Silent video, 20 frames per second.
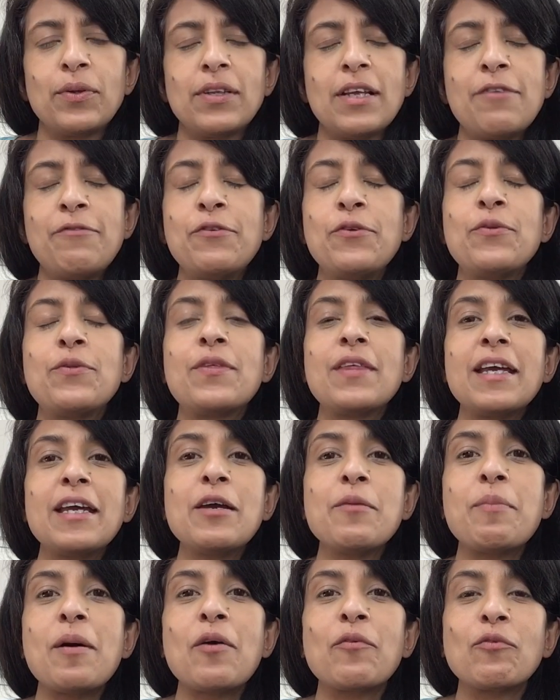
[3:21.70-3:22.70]
If you think
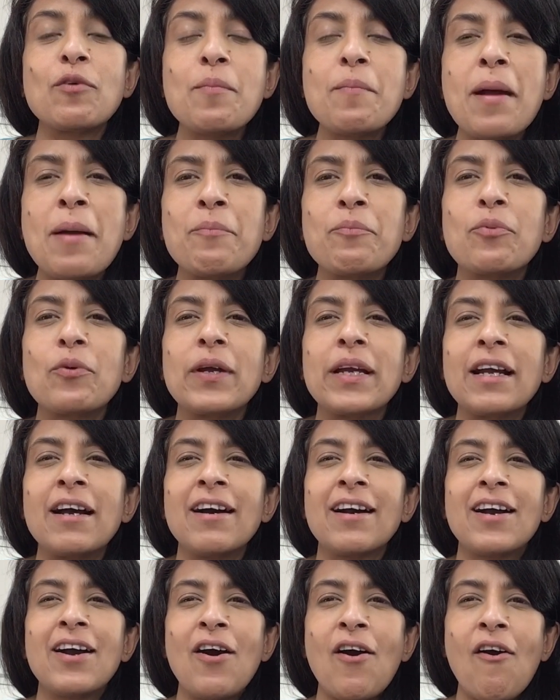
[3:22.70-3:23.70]
about remembering a
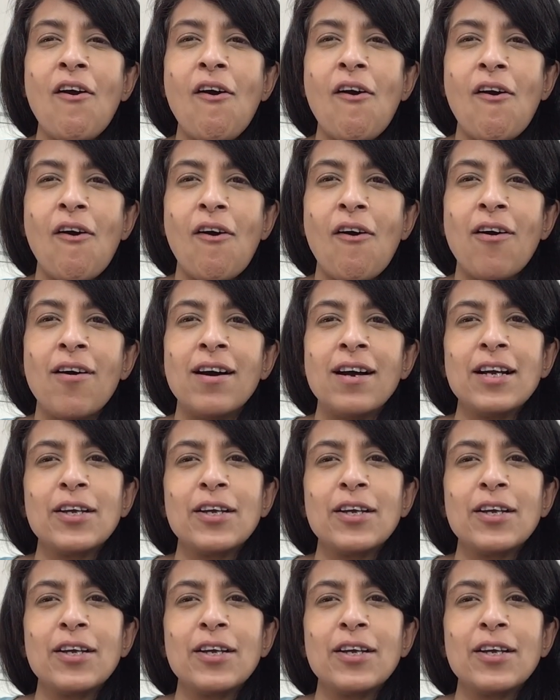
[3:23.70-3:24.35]
car,